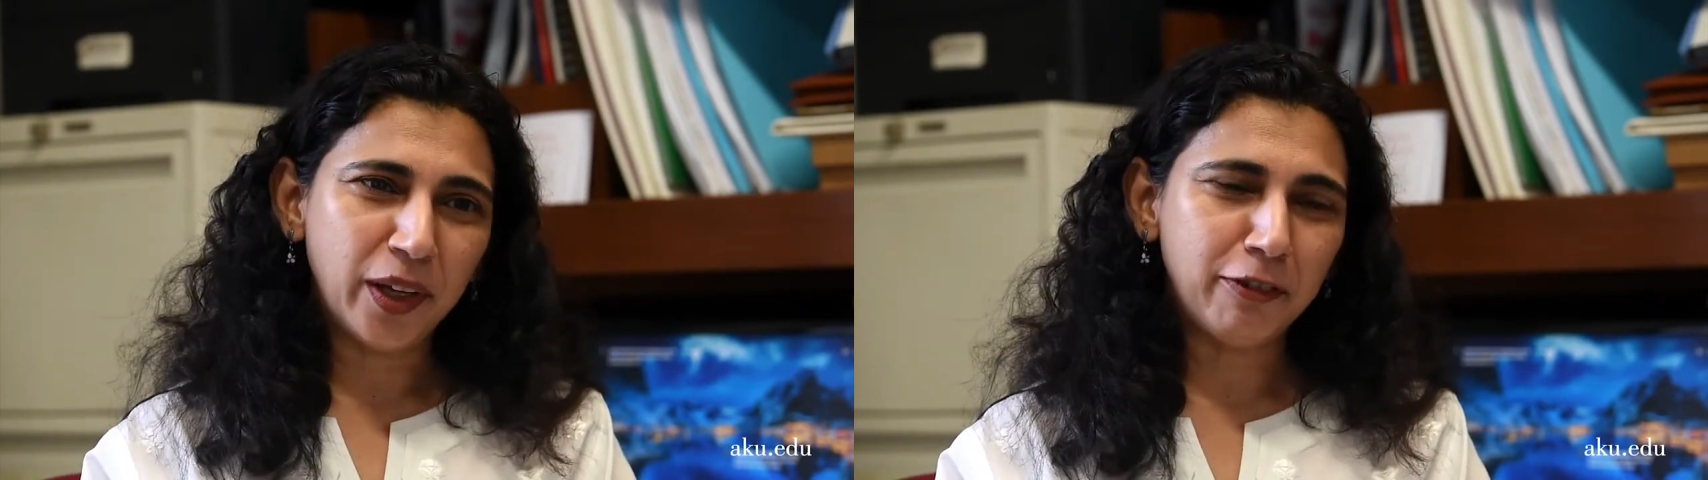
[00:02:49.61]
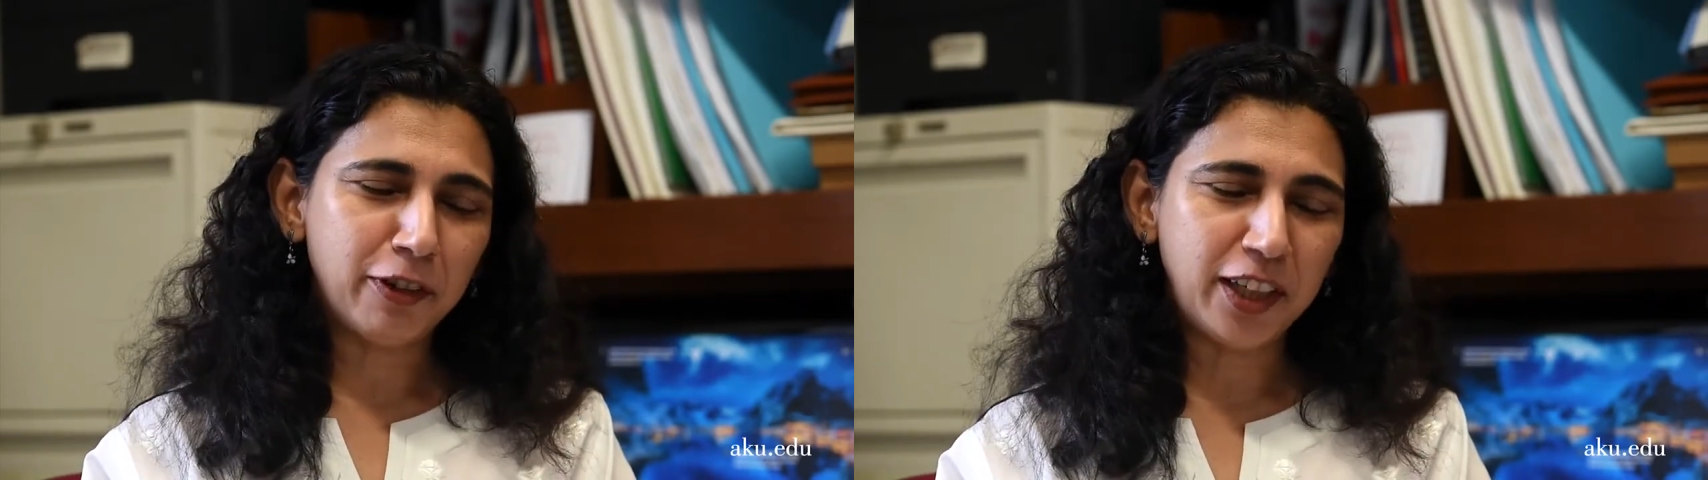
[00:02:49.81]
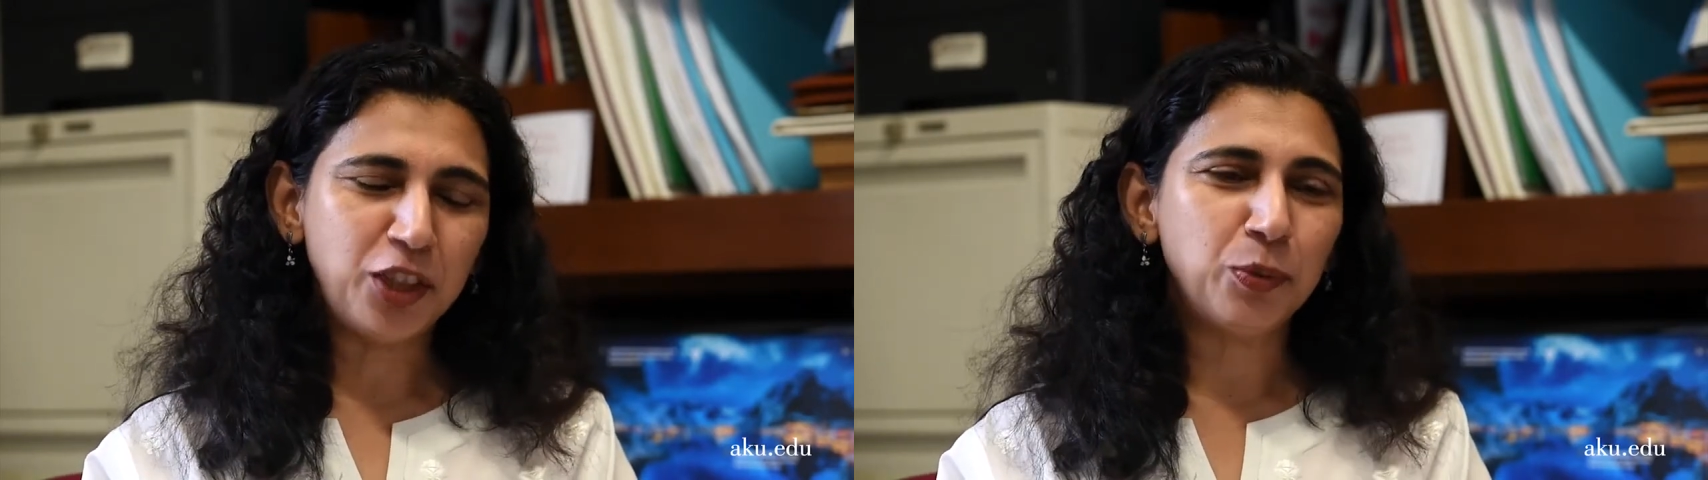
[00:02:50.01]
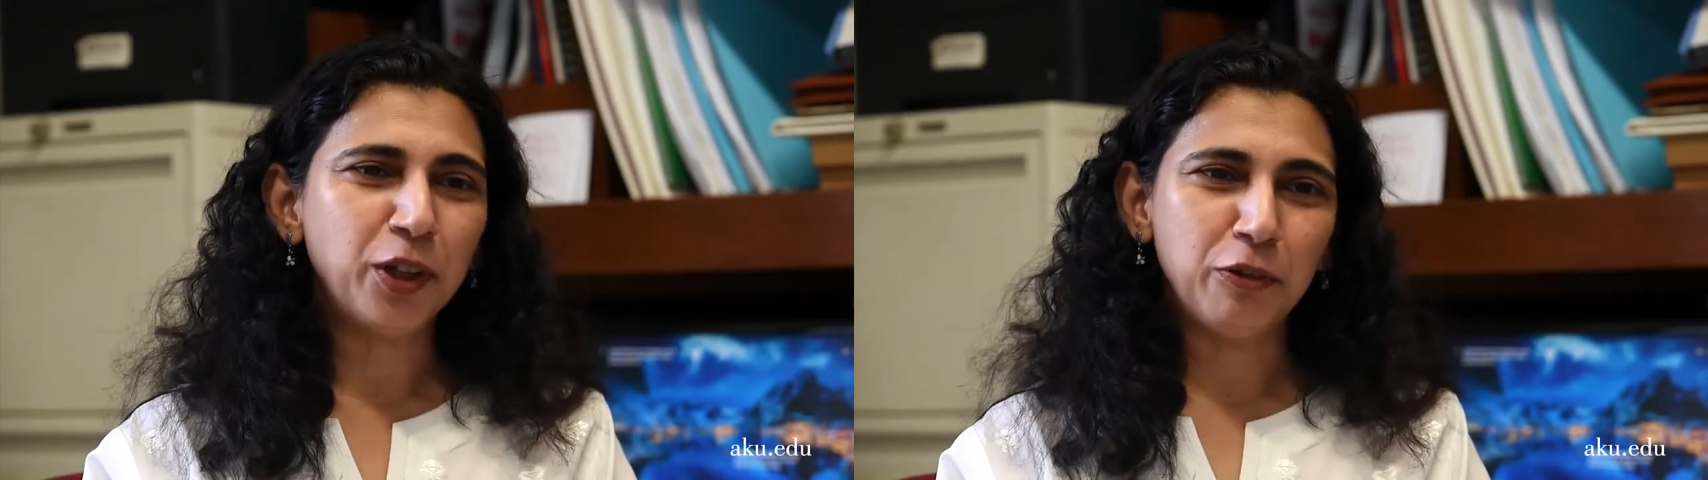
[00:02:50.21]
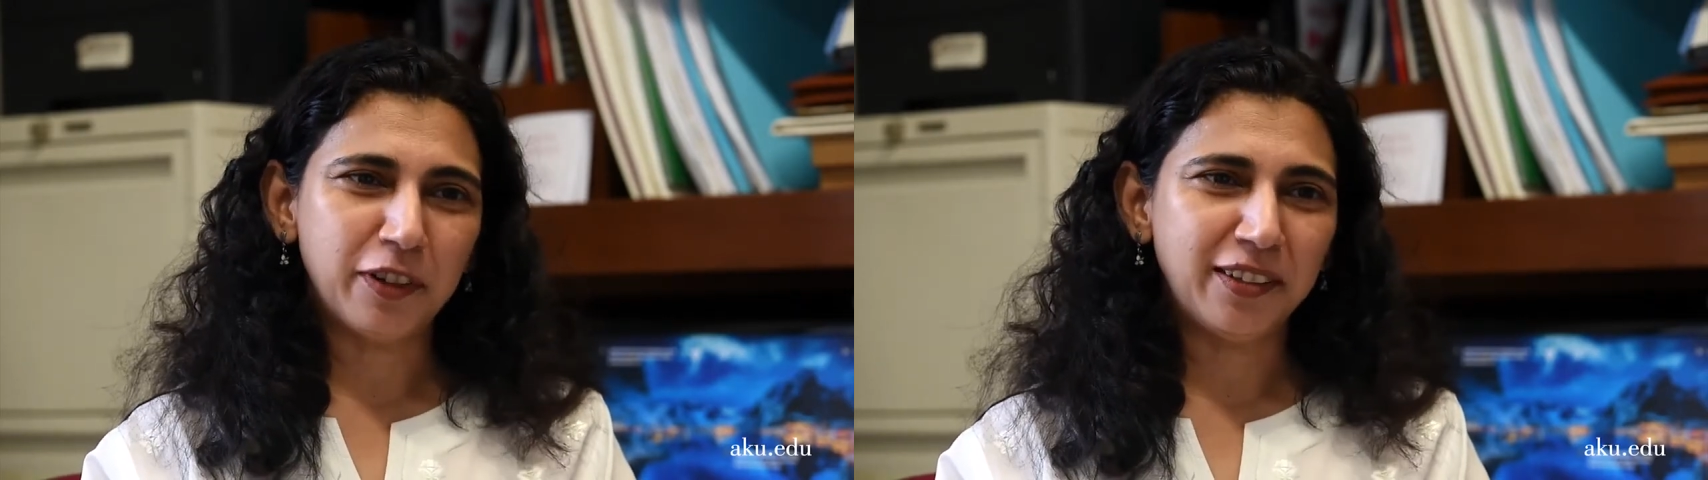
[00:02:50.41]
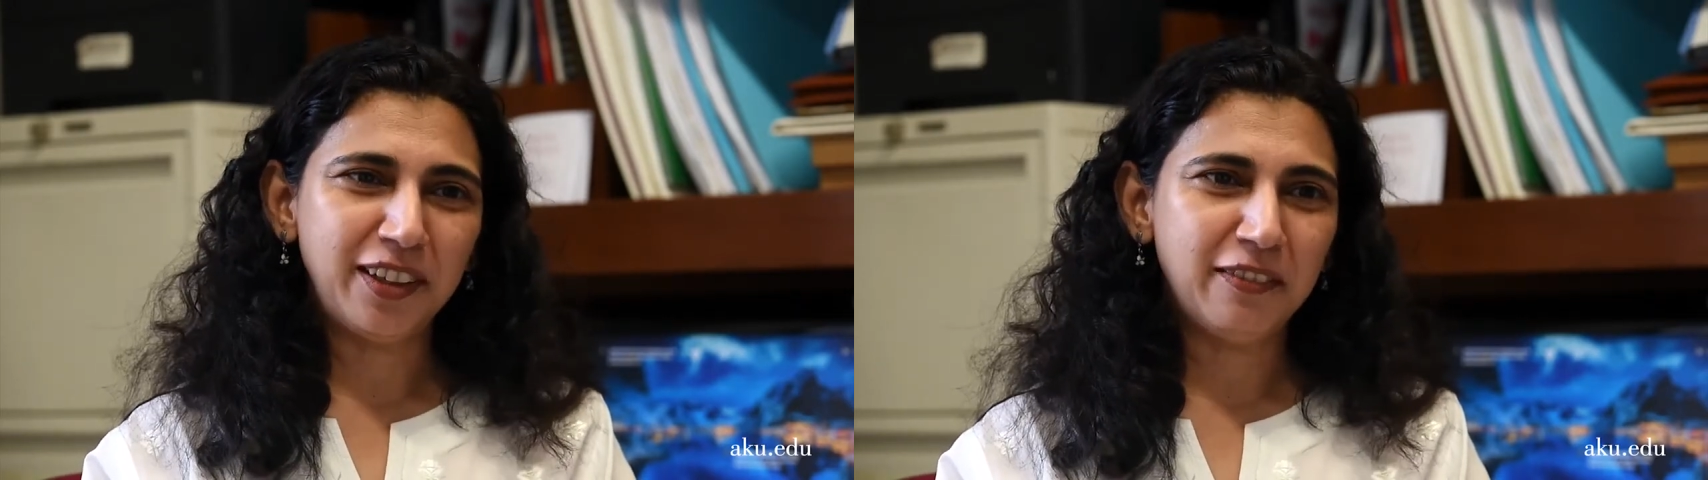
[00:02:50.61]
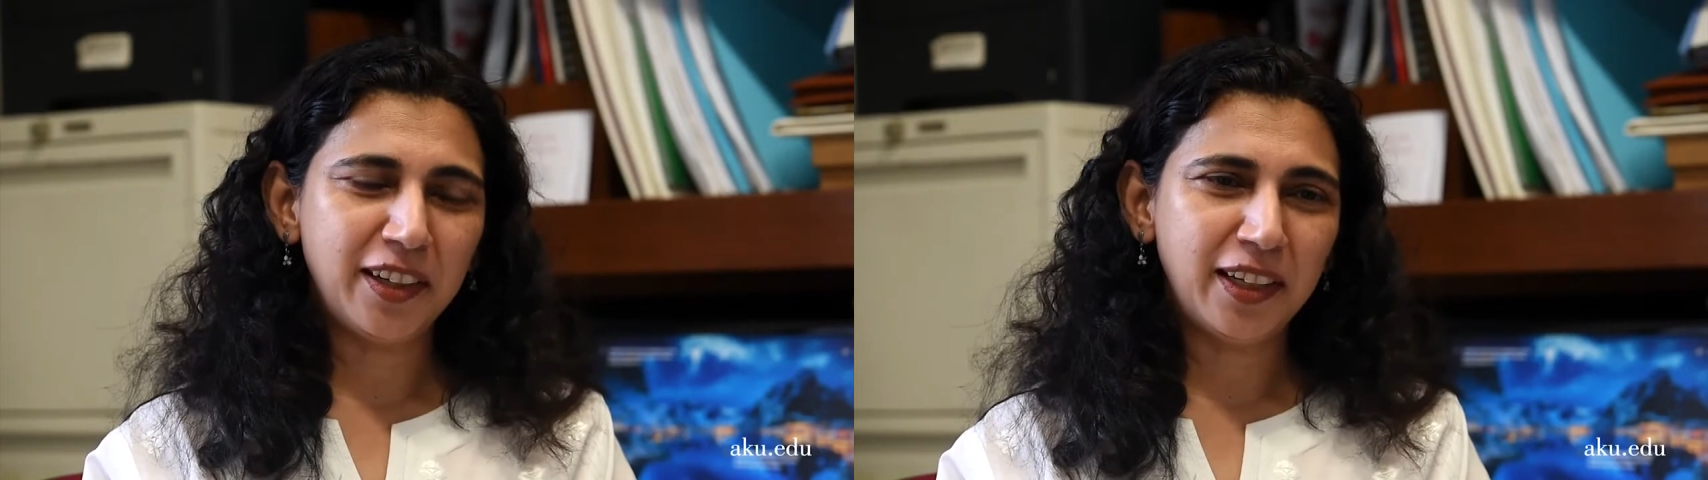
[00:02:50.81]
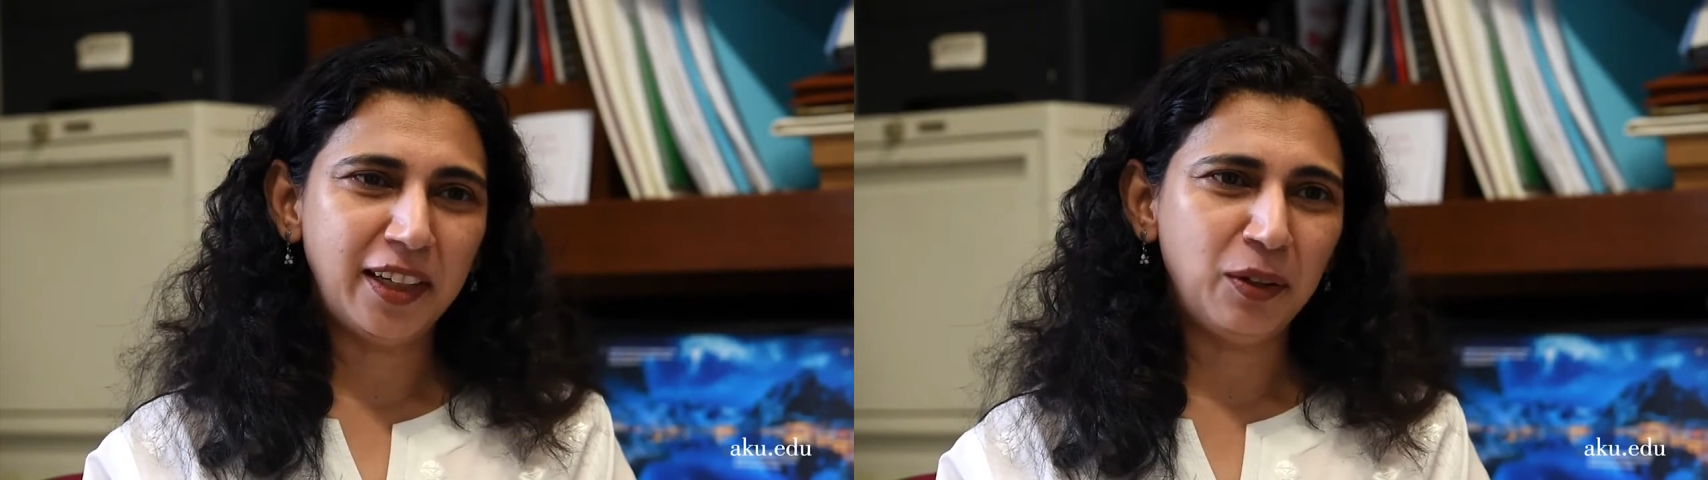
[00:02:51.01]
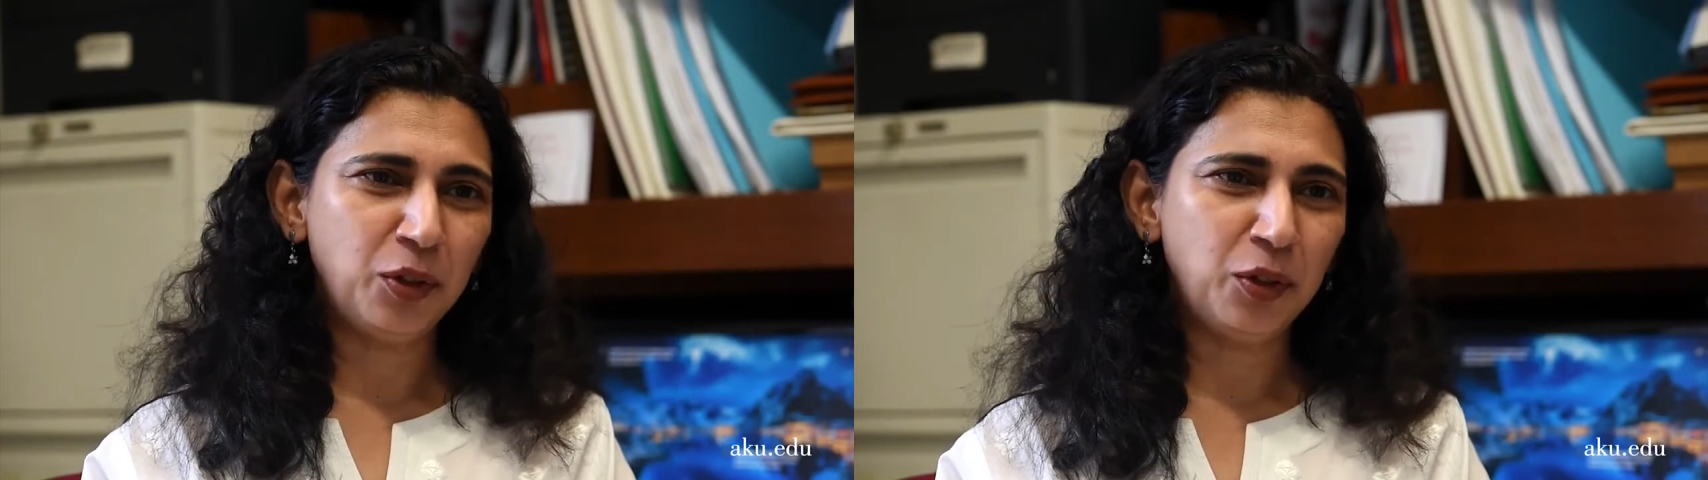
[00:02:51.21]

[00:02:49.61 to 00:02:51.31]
way for each one of us. Even